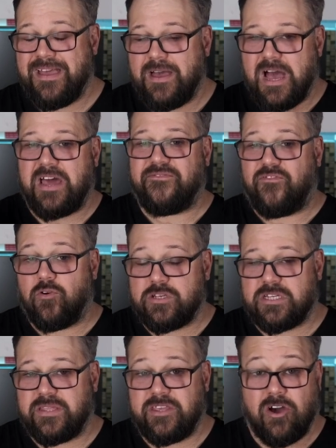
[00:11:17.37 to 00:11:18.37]

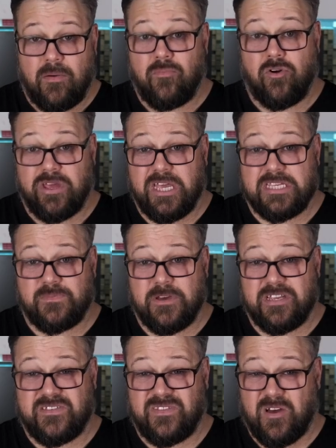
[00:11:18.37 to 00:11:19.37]
Unfortunately, the onboarding
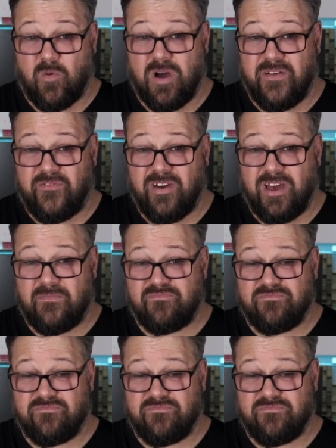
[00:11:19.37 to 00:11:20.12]
experience for that Wi-Fi,